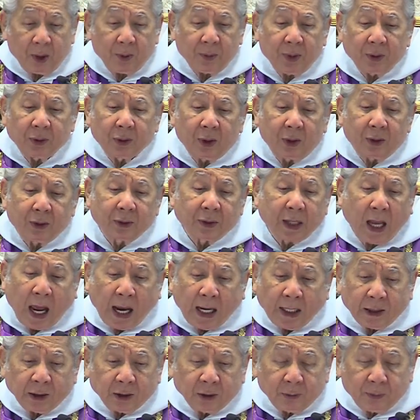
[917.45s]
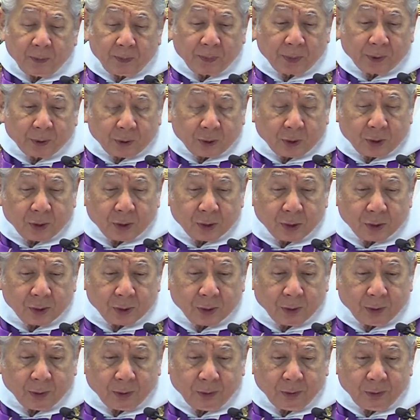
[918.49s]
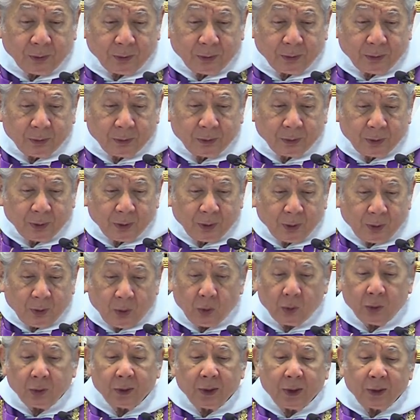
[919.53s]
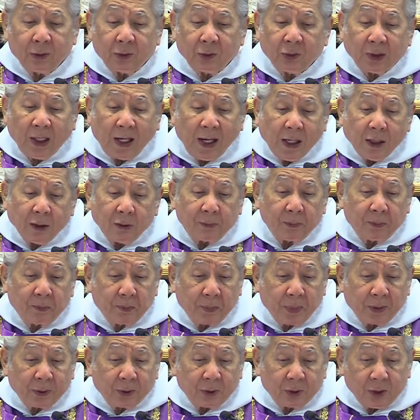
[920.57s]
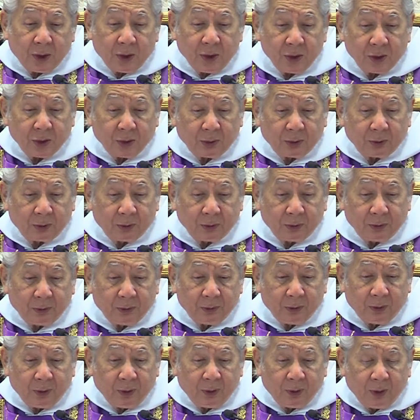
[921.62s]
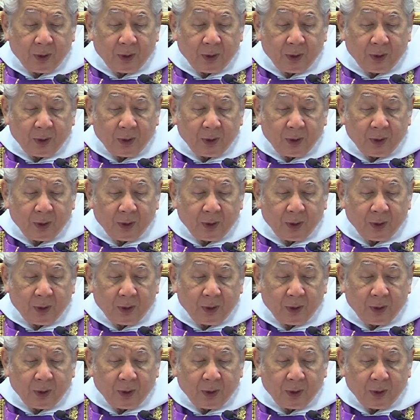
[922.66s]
maybe the ninth petition or the ten petitions